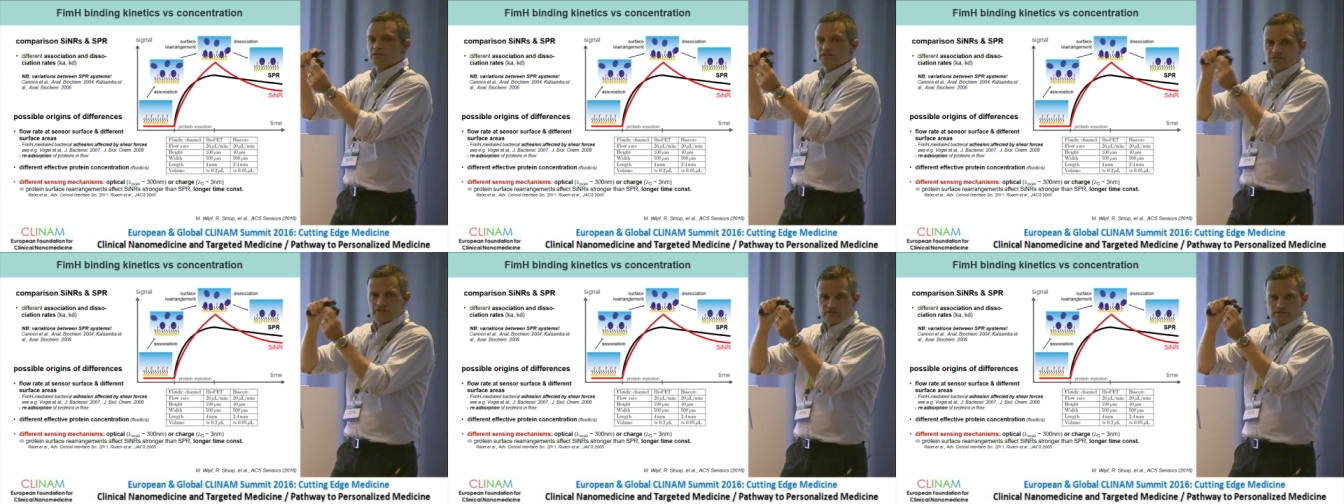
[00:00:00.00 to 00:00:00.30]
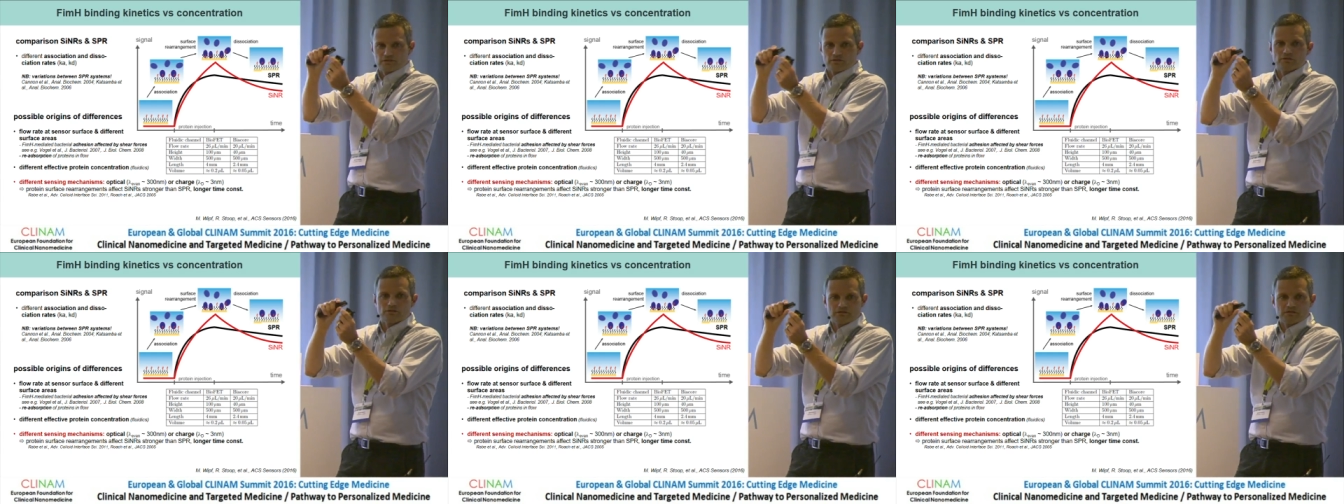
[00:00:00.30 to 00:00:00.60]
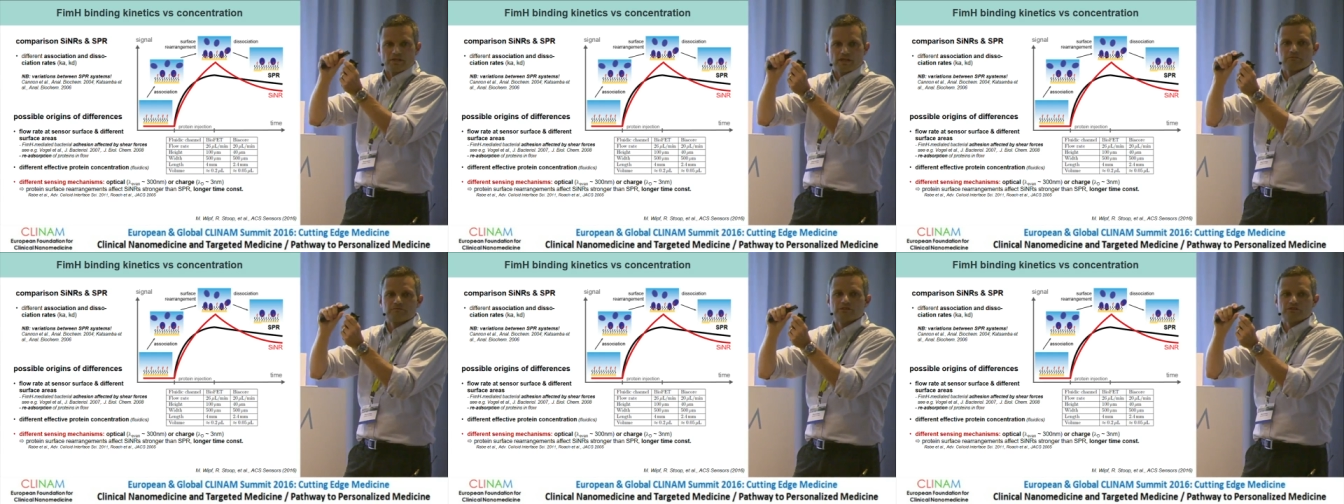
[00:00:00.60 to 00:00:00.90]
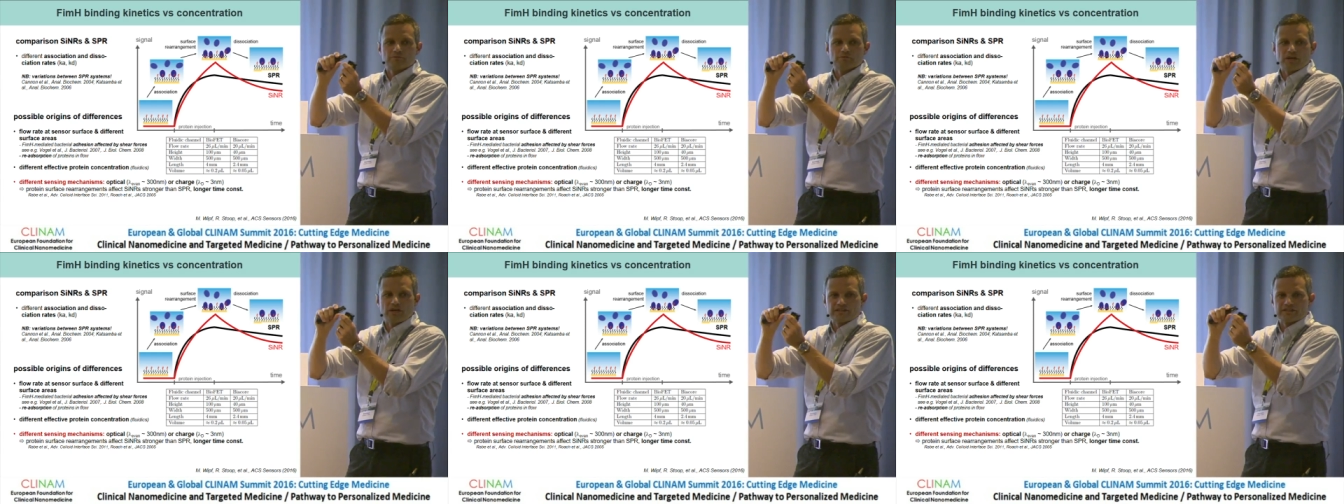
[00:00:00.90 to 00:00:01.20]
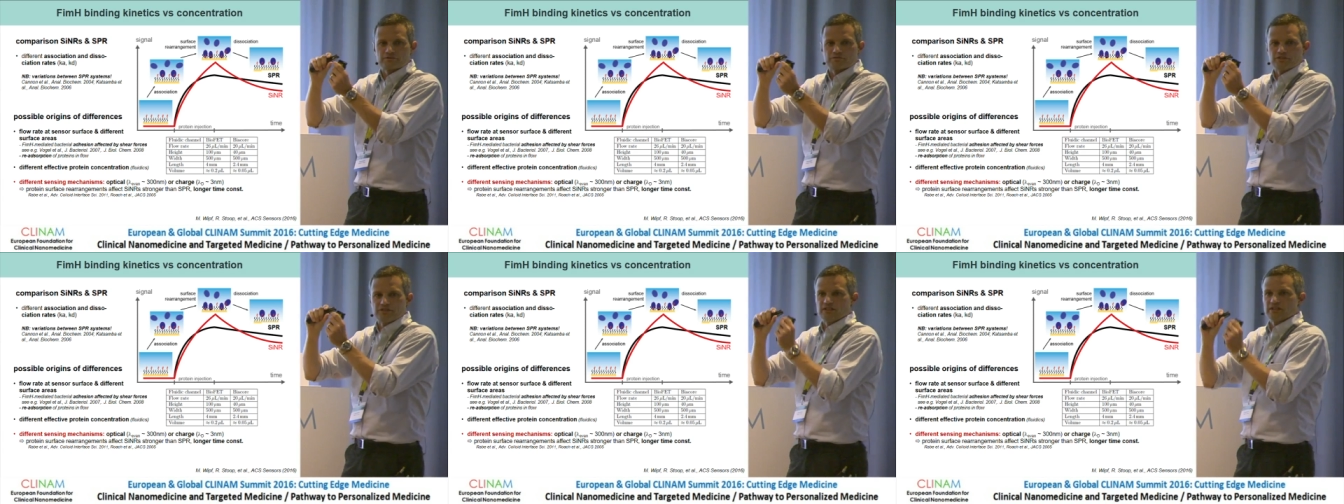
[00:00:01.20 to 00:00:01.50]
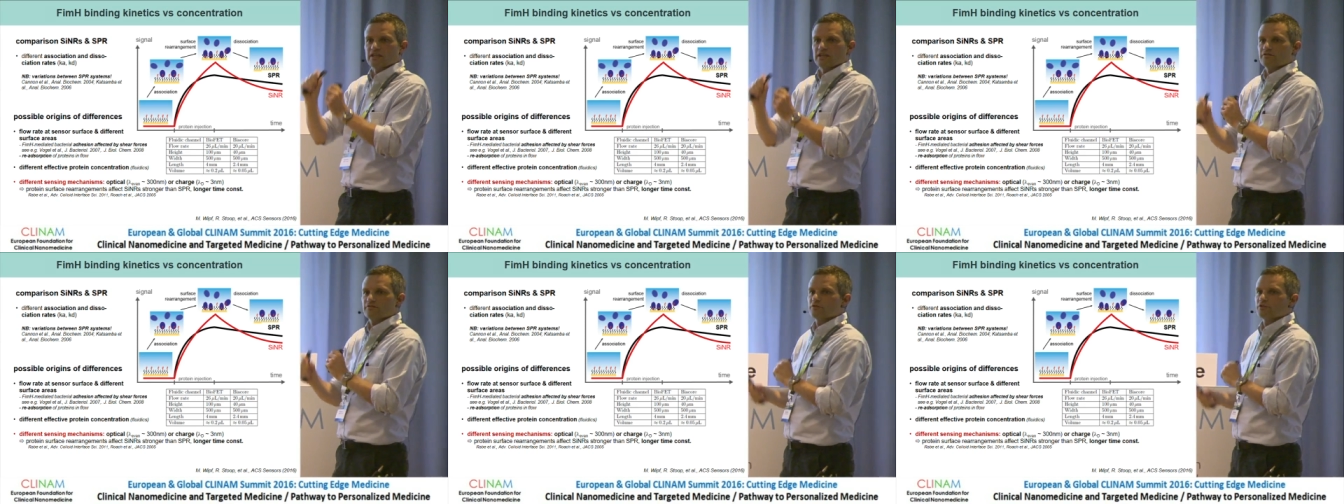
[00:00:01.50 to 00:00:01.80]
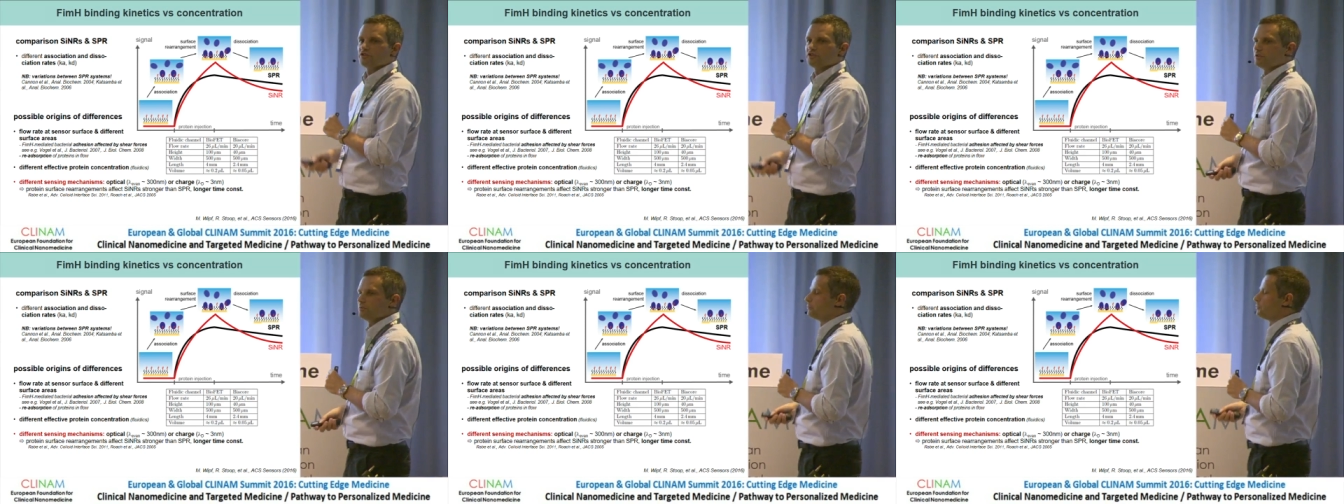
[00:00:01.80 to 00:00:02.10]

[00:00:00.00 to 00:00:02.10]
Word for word: This is the lambda Debye screening length, which is